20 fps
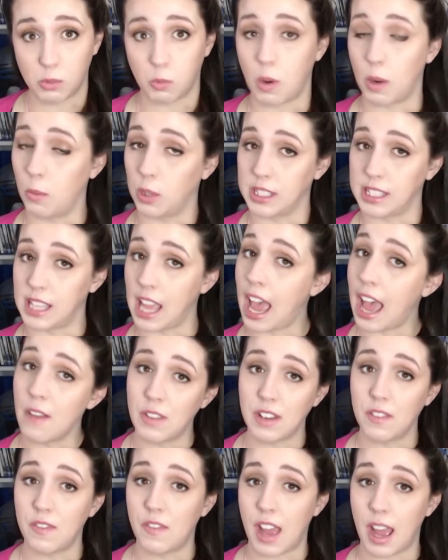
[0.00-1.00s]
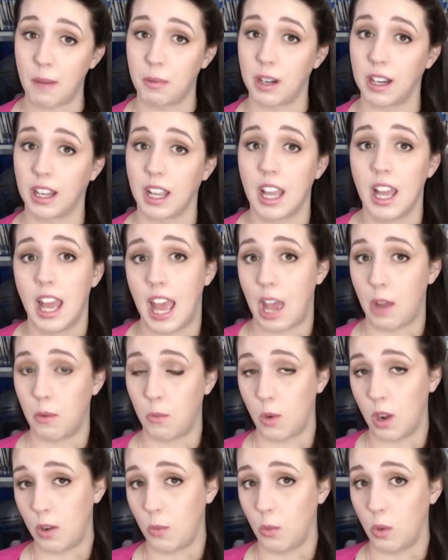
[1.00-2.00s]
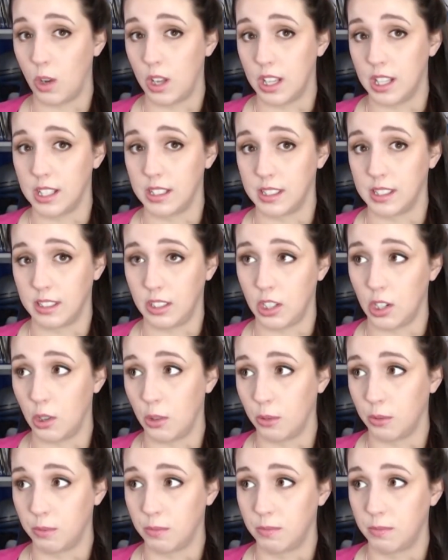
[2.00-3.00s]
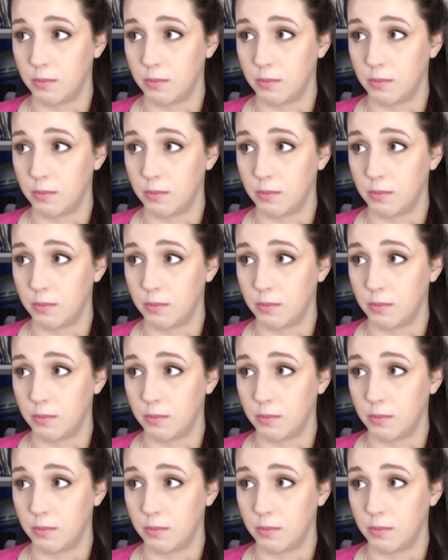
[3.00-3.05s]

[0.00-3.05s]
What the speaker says: One was heavy fabric and one was, you know,